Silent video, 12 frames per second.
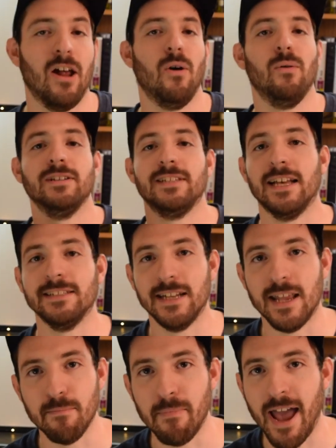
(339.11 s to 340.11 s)
it always has
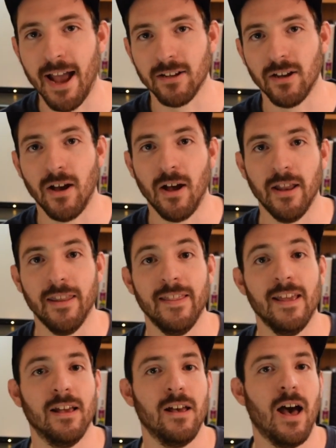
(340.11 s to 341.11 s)
an impact on
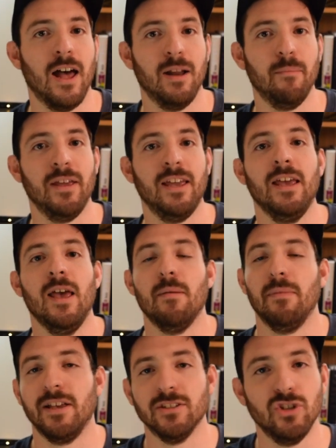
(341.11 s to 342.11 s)
the economy
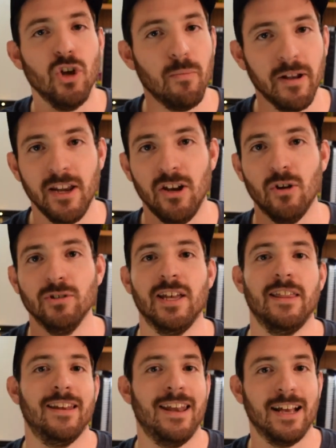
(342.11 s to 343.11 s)
because nobody knows
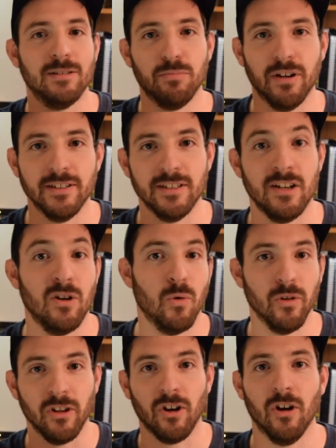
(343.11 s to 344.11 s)
how the next president
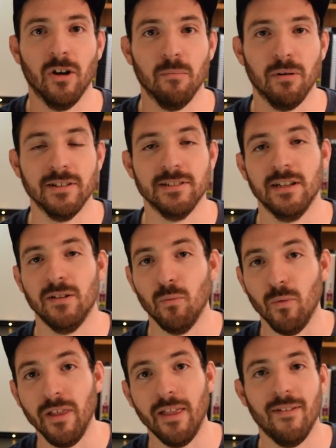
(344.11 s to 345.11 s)
or the current president
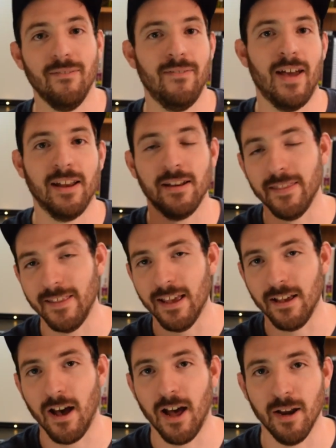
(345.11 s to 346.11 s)
will affect
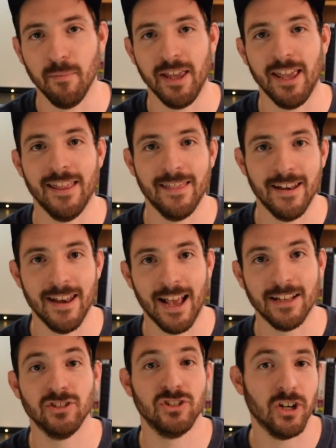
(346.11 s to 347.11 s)
the economy in the
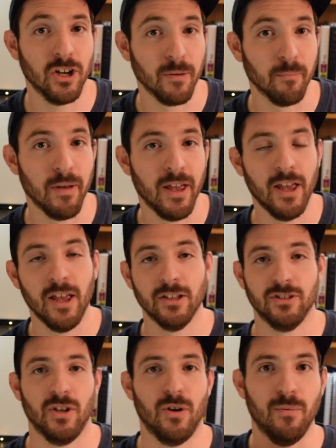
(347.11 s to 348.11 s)
next term.
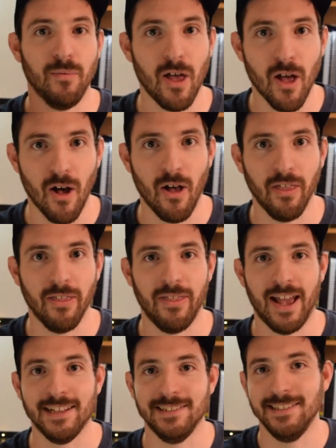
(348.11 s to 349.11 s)
So all of
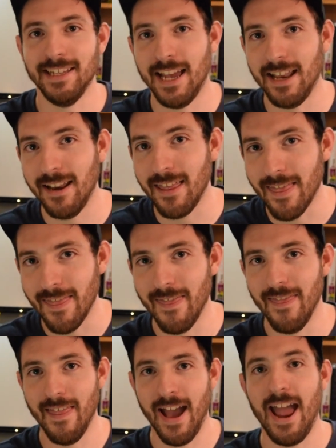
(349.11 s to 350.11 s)
that said,
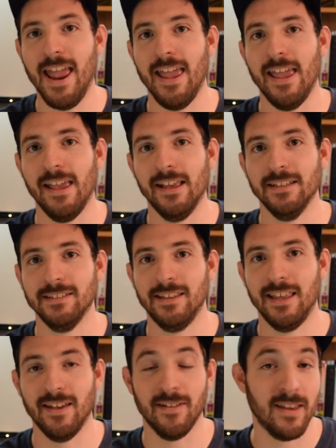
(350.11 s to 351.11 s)
that
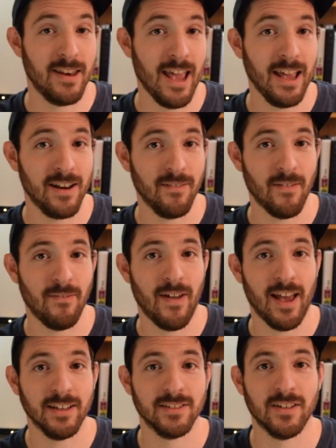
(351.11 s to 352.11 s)
is the negative
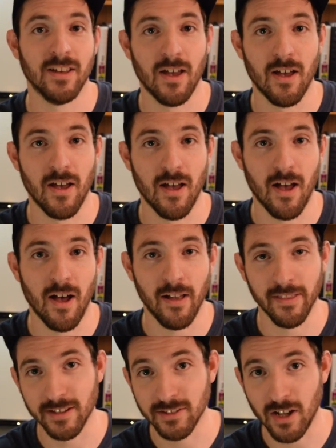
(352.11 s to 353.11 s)
effects
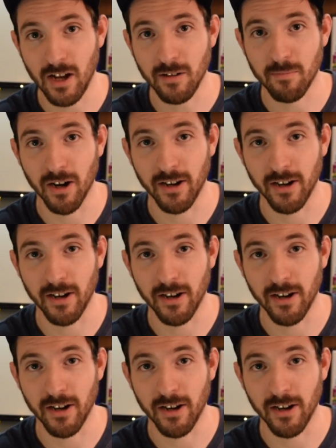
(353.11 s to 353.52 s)
on the stock